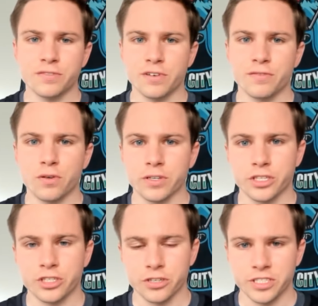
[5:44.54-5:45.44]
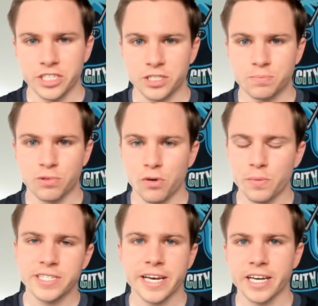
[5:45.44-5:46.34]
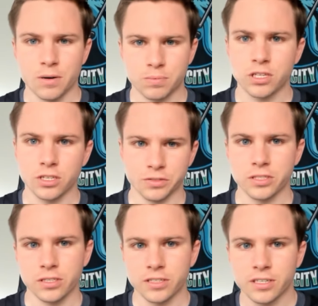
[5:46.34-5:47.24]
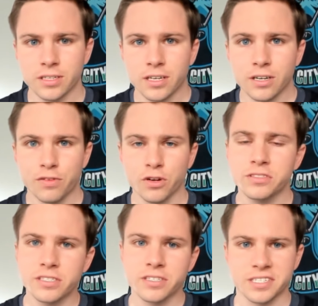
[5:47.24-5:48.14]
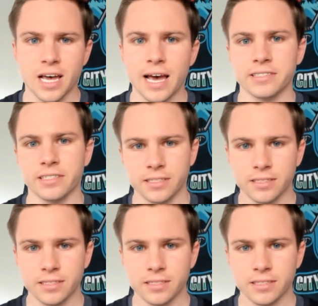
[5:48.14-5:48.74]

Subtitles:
of info on the jerseys before we take an up-close look. First is the sizing.